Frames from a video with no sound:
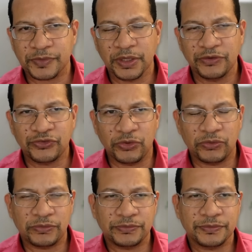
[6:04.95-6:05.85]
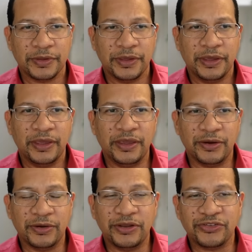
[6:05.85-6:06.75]
So here
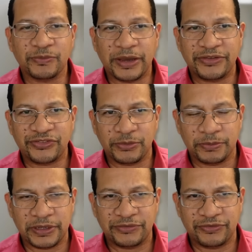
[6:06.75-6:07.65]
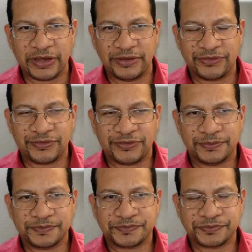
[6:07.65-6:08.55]
is my simple advice.
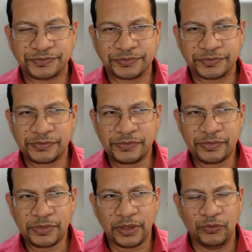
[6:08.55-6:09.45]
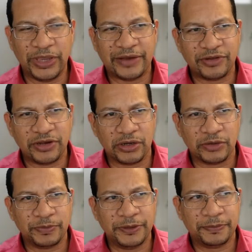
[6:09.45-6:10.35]
We have a lot of
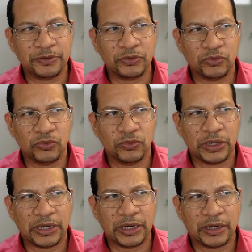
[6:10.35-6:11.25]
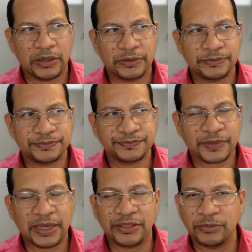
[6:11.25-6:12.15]
people who are
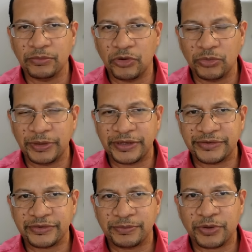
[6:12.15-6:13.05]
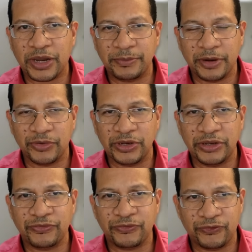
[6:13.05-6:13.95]
at the moment primarily
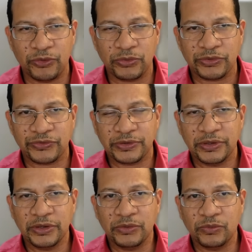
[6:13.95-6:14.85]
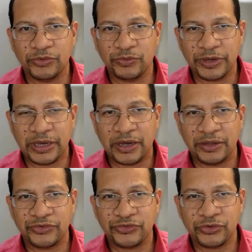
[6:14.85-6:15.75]
focused with
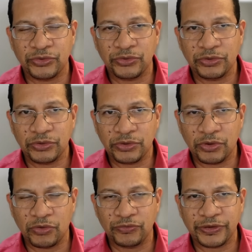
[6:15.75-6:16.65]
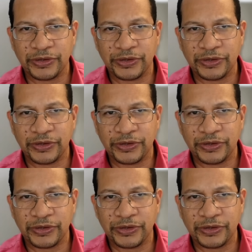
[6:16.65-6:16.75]
regards to COVID.